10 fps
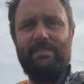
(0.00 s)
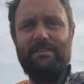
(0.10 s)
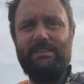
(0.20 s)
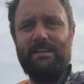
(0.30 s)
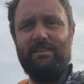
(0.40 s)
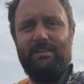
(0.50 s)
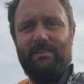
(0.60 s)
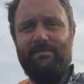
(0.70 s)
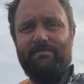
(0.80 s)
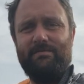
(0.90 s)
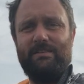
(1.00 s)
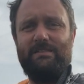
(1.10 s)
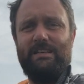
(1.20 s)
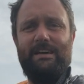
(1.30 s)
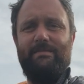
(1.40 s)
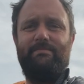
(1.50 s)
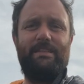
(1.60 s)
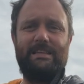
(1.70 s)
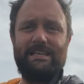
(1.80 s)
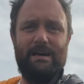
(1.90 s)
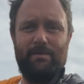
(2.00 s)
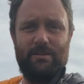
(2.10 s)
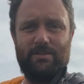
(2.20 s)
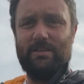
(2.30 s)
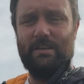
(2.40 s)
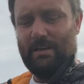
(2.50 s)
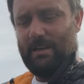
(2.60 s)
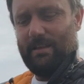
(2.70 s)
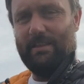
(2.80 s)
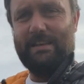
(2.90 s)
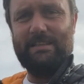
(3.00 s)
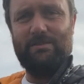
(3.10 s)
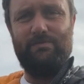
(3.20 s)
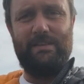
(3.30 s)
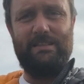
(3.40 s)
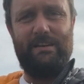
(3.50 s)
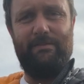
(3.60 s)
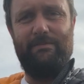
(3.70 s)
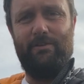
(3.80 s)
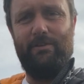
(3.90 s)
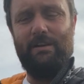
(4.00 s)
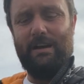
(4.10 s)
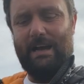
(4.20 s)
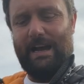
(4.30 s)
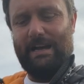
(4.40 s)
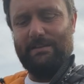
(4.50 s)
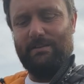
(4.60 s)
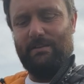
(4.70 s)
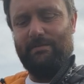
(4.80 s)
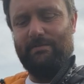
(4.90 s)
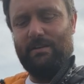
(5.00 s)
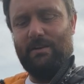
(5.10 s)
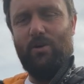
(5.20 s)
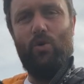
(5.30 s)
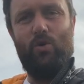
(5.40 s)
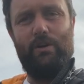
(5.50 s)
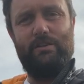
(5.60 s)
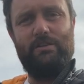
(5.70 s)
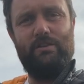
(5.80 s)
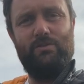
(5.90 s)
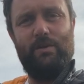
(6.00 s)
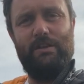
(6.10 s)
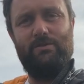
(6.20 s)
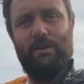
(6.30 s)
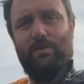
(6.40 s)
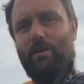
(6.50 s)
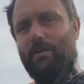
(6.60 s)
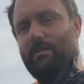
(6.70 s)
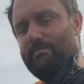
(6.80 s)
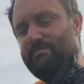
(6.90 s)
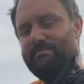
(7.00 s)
and the dinar, just there. That's how much this is retailing for as of August 2021.